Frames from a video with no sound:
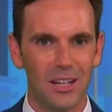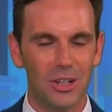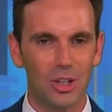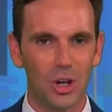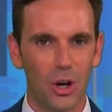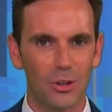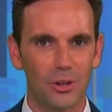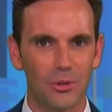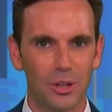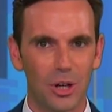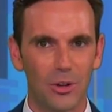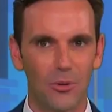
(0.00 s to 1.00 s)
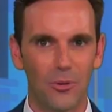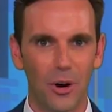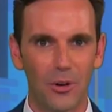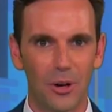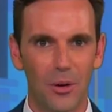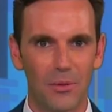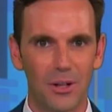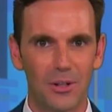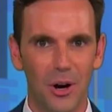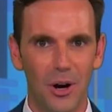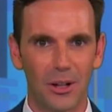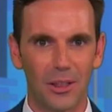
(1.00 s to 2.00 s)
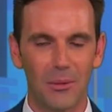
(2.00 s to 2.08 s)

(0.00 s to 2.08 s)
She also shared a photo of the dog